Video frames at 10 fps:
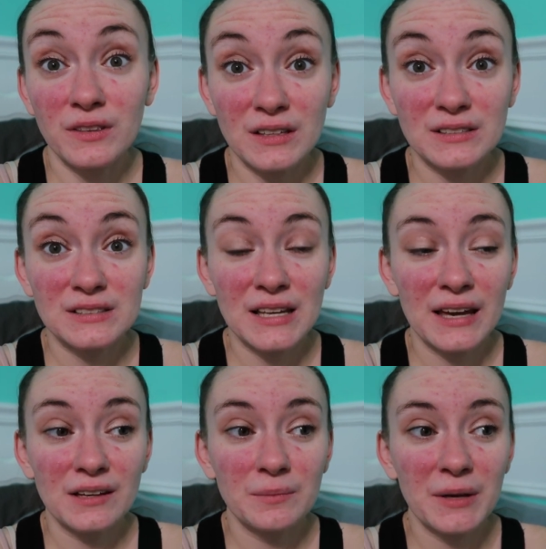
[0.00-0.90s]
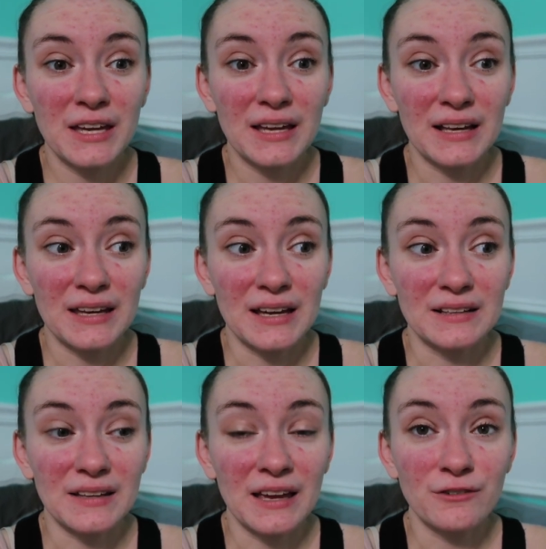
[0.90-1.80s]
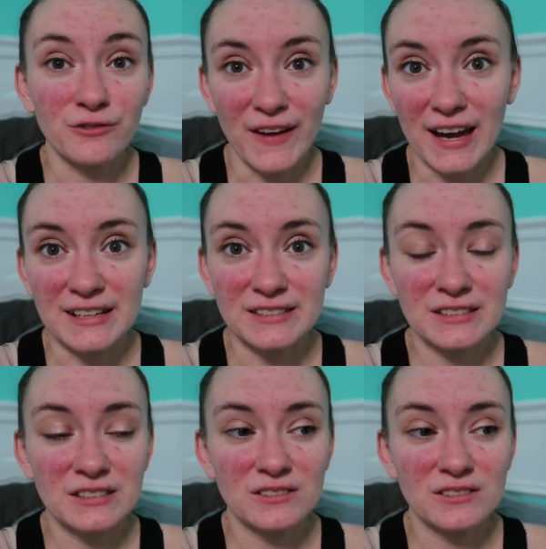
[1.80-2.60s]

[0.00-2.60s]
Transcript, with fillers: things that I could make and again like fast